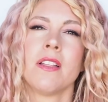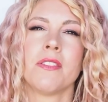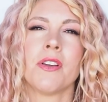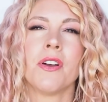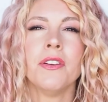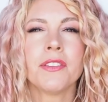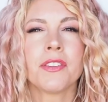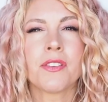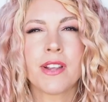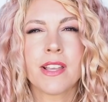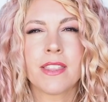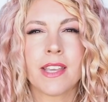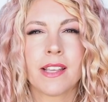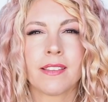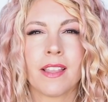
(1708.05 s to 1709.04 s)
Those three
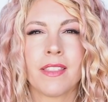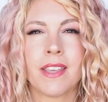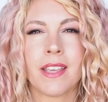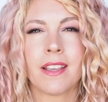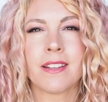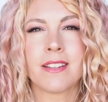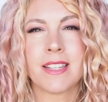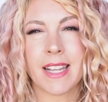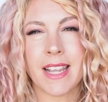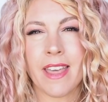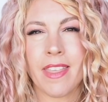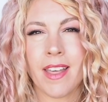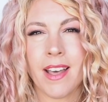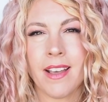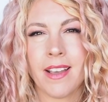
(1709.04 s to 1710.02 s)
things I think
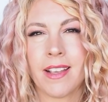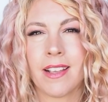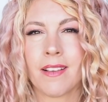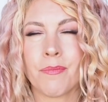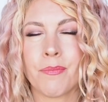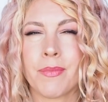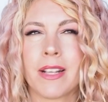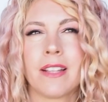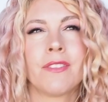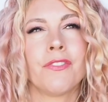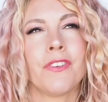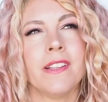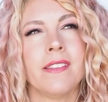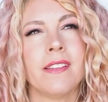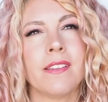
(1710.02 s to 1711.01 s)
together, because
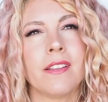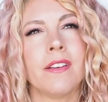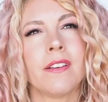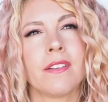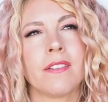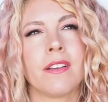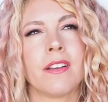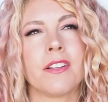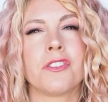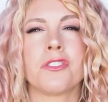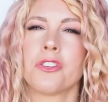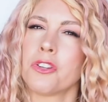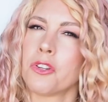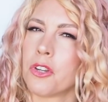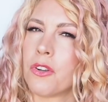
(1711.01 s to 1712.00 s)
frizz is a
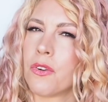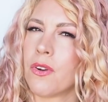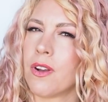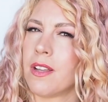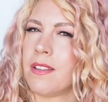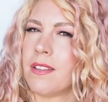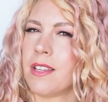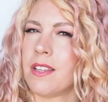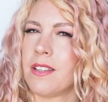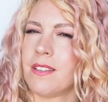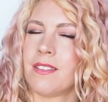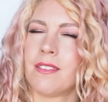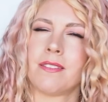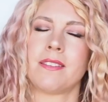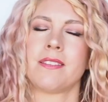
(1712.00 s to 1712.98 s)

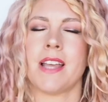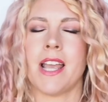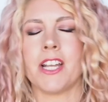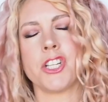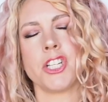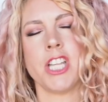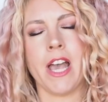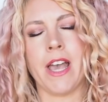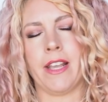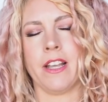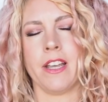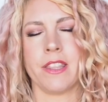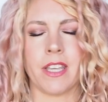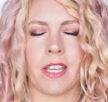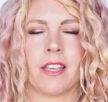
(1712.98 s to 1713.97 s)
two-stage attack,
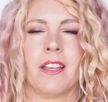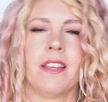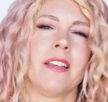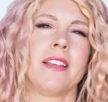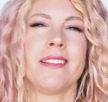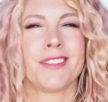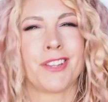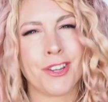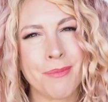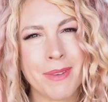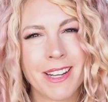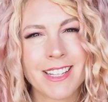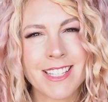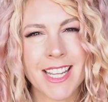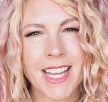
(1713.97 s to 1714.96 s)
I think. It's
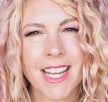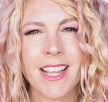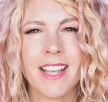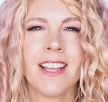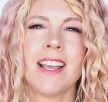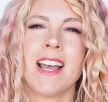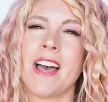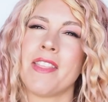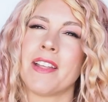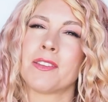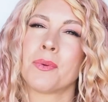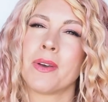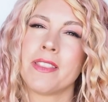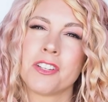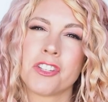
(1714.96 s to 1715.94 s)
humidity, and
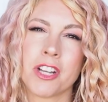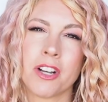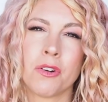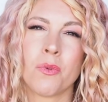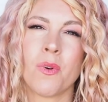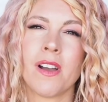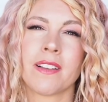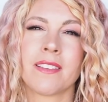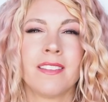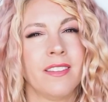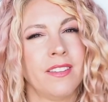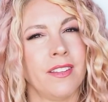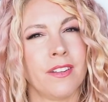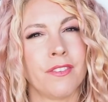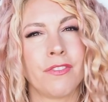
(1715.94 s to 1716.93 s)
that's why the gel works to
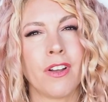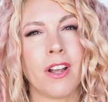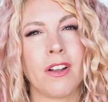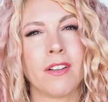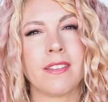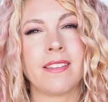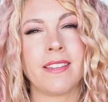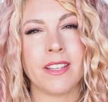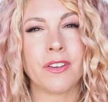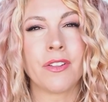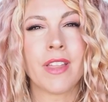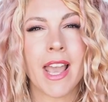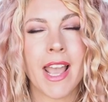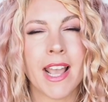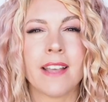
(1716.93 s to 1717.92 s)
sort of
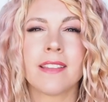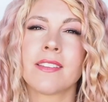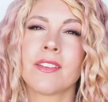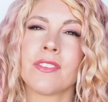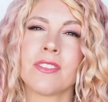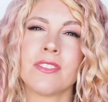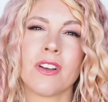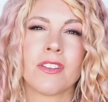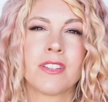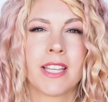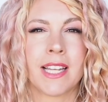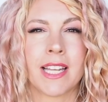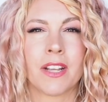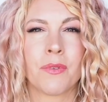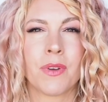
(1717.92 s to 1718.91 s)
seal the hair so it's not
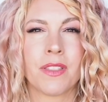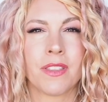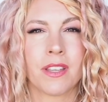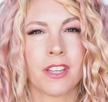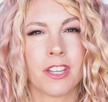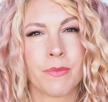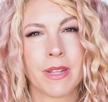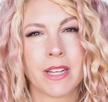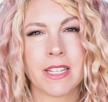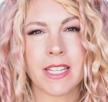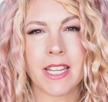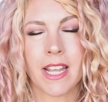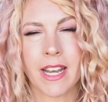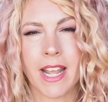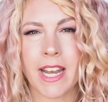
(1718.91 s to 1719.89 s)
dealing with the
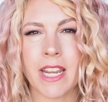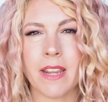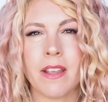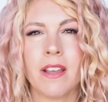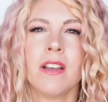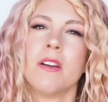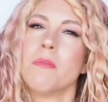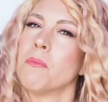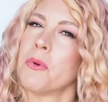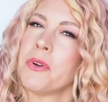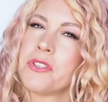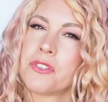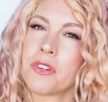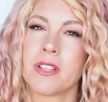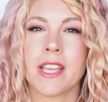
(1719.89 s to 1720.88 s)
humidity and any
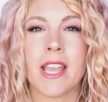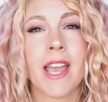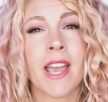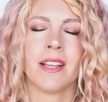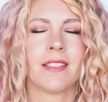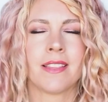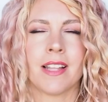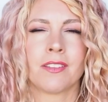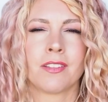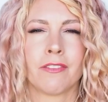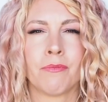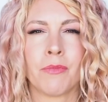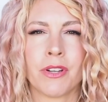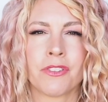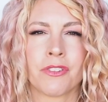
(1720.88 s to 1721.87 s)
moisture in the air, that sort
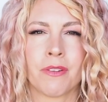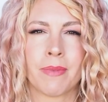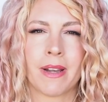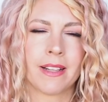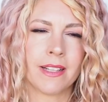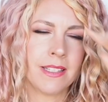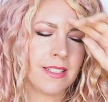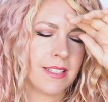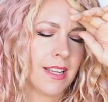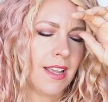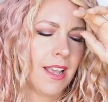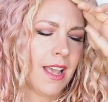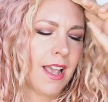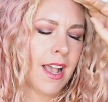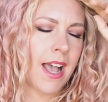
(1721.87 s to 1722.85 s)
of moisture imbalance.
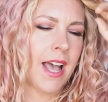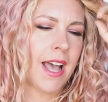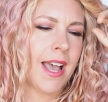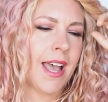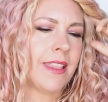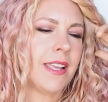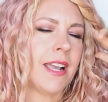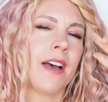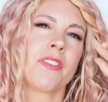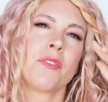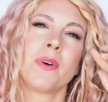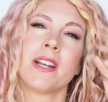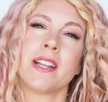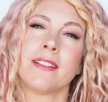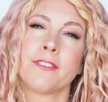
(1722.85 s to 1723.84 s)
And the other
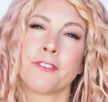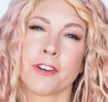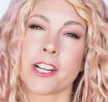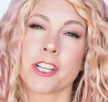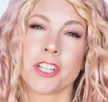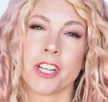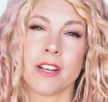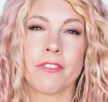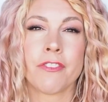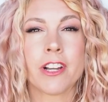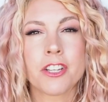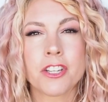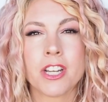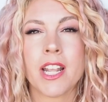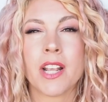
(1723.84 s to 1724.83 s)
one is friction.
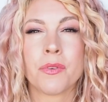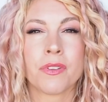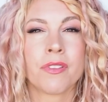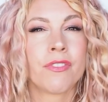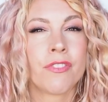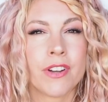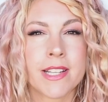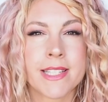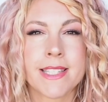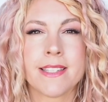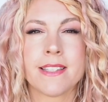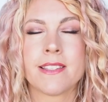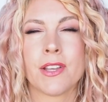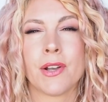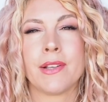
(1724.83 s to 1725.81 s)
Friction equals frizz,
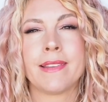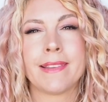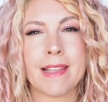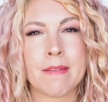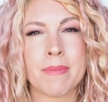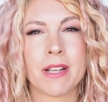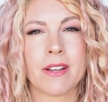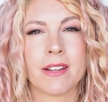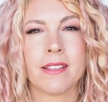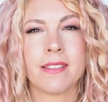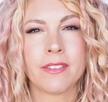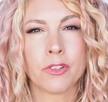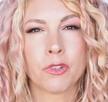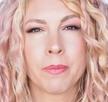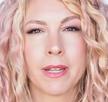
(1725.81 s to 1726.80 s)
so sleeping on a
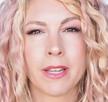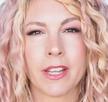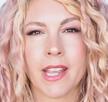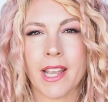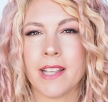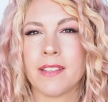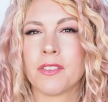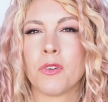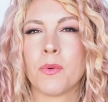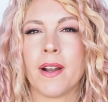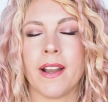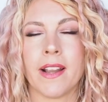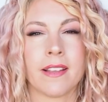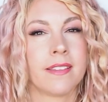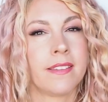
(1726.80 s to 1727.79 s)
silk pillowcase or
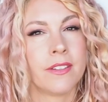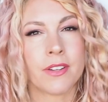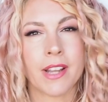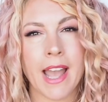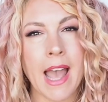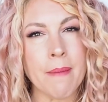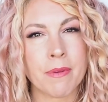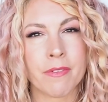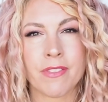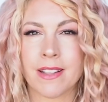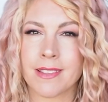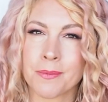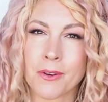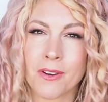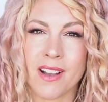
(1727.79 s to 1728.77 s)
wearing a silk cap if
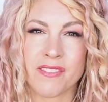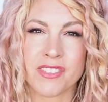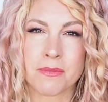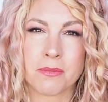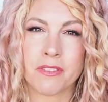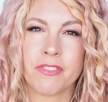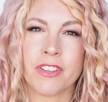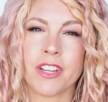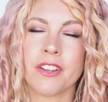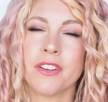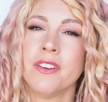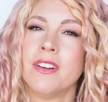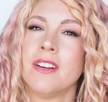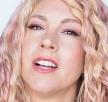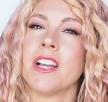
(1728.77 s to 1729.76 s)
that's more comfortable for
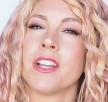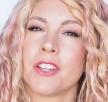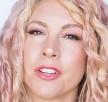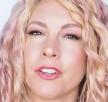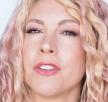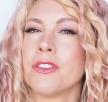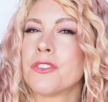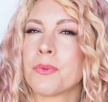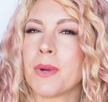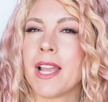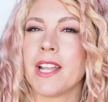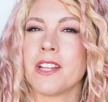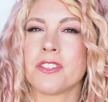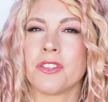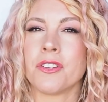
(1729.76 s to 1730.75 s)
you, huge
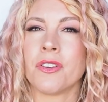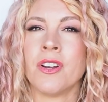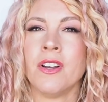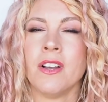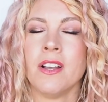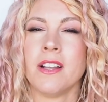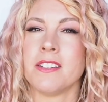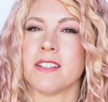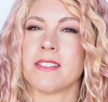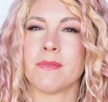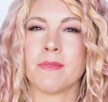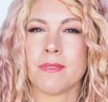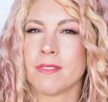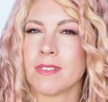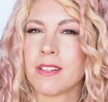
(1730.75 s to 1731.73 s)
way to
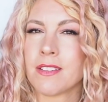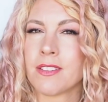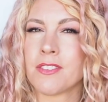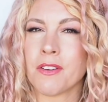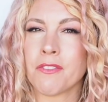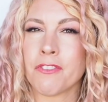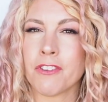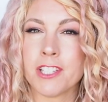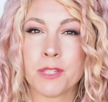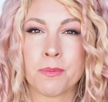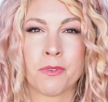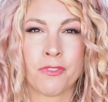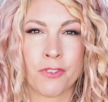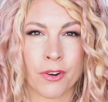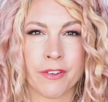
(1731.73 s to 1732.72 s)
just stop frizz
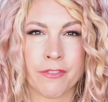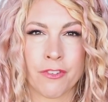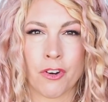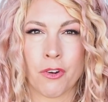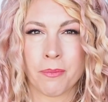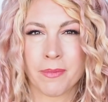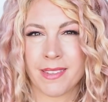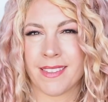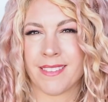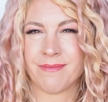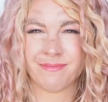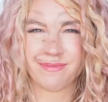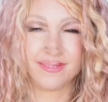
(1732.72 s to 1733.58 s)
before it forms.